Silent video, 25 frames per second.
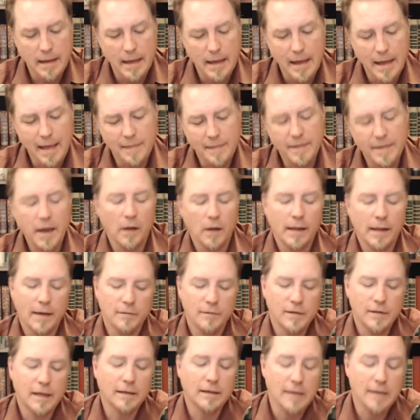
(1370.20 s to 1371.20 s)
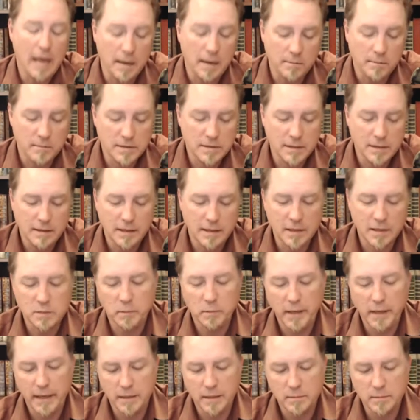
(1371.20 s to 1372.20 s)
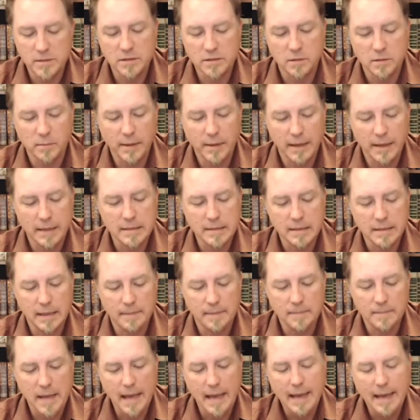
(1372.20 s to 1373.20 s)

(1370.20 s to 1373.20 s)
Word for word: They all have nicknames, explained Mr. Pendanski.